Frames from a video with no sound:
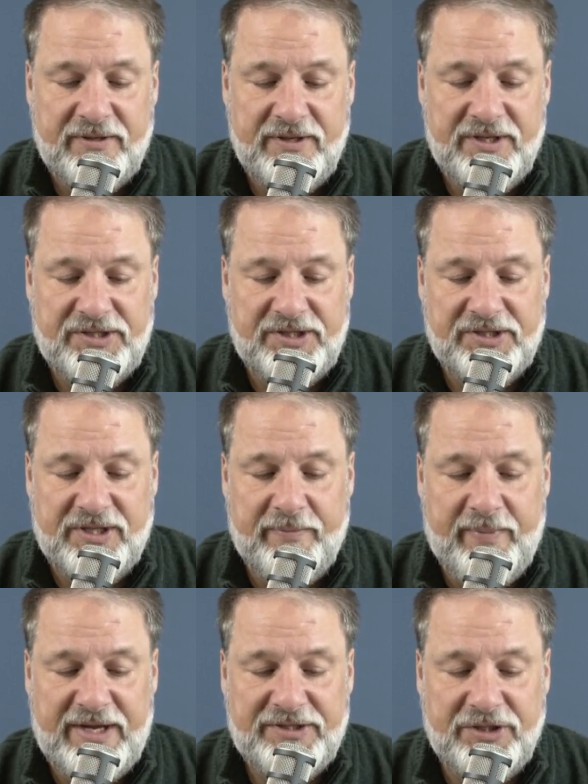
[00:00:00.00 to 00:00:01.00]
This is the
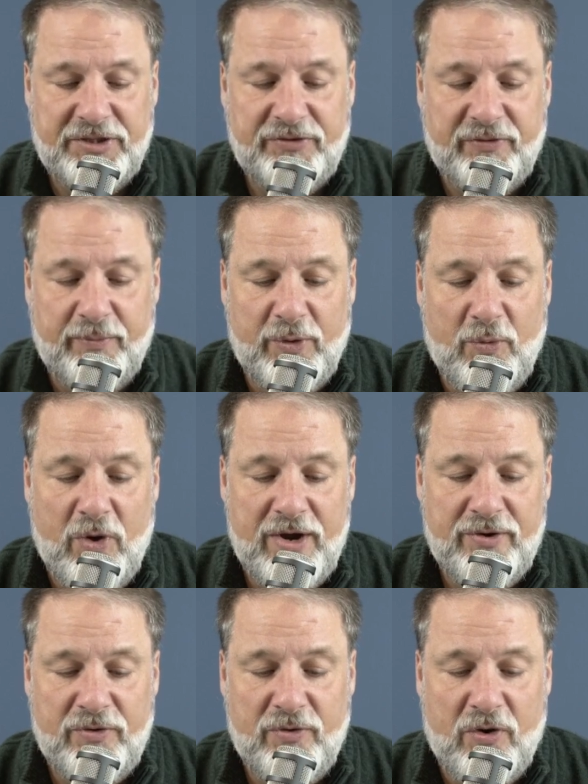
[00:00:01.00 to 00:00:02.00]
message from the
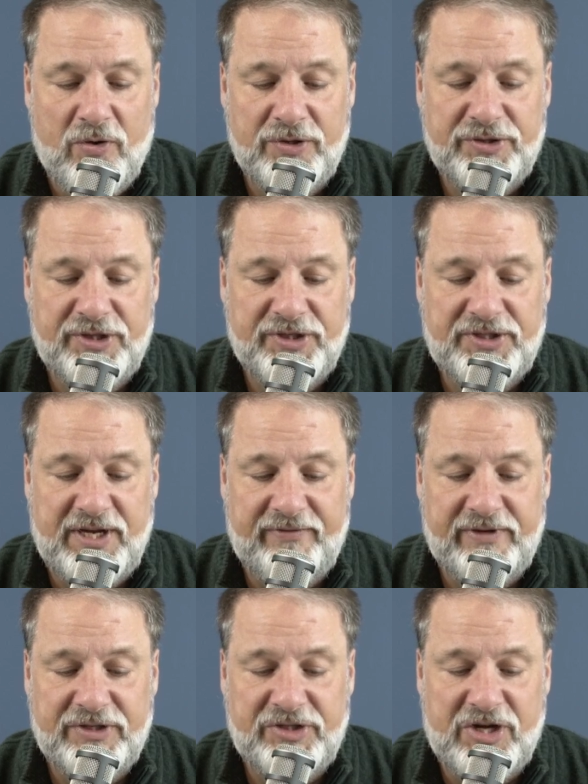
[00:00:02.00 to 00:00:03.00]
one who holds the
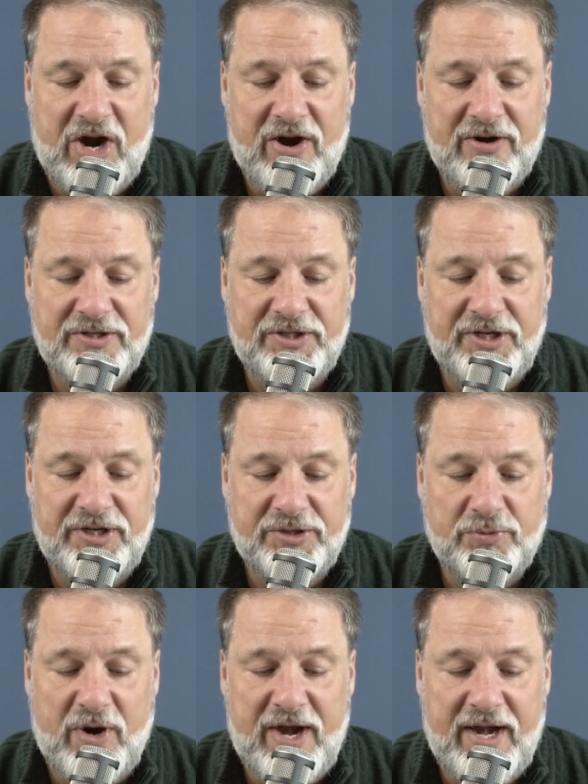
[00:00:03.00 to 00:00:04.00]
7 stars in
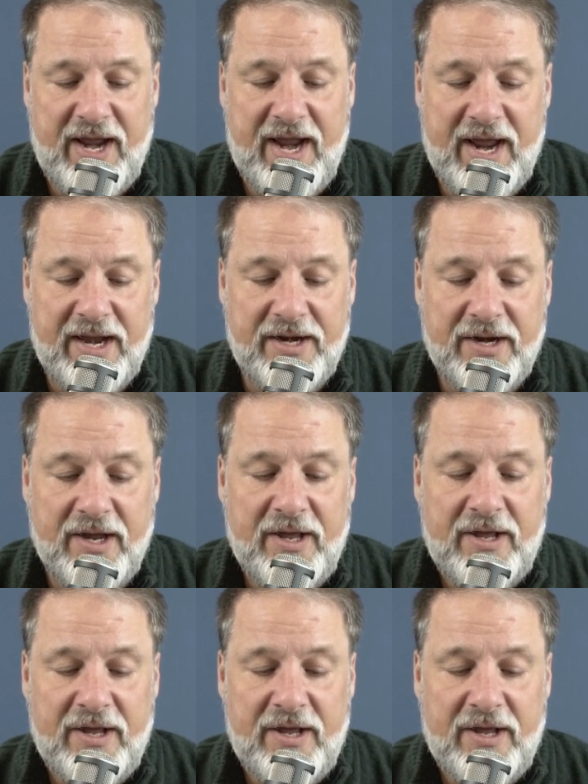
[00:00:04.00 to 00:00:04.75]
his right hand,